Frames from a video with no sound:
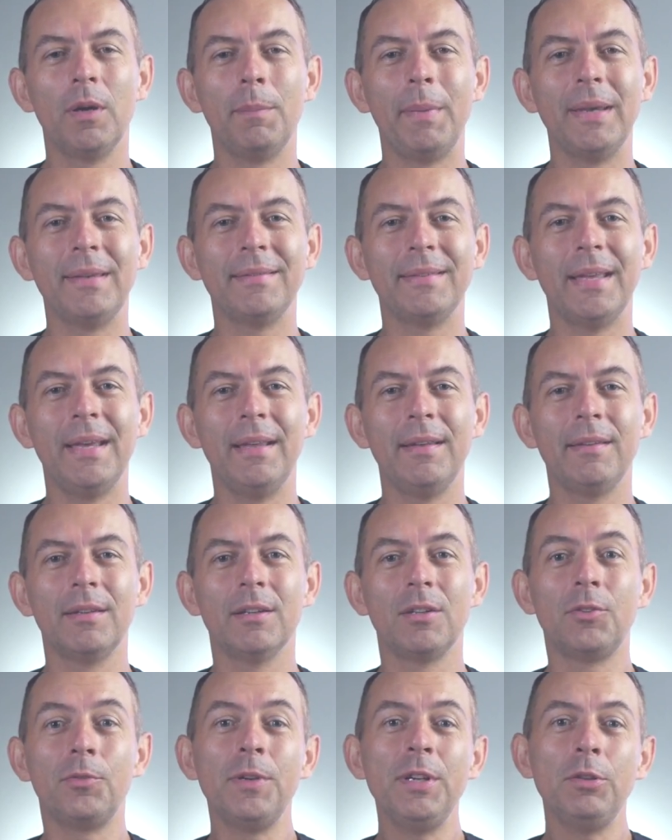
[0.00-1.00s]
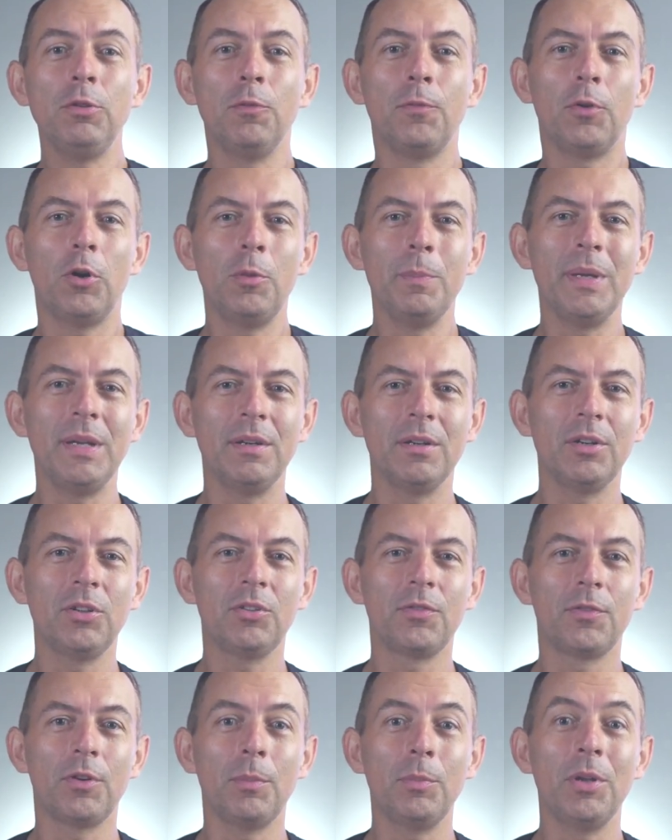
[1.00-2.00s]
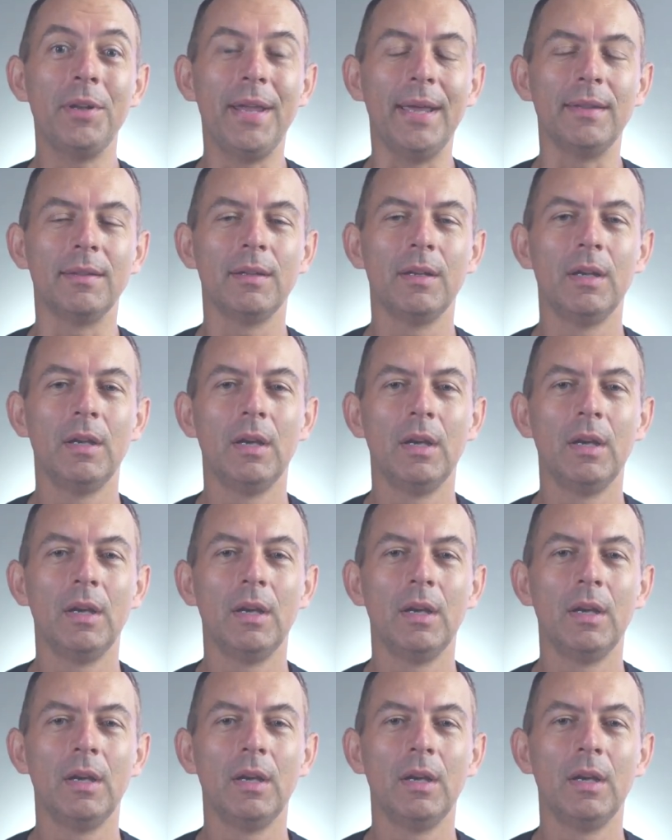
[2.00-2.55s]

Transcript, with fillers: may stand 3 to 4 meters from the net.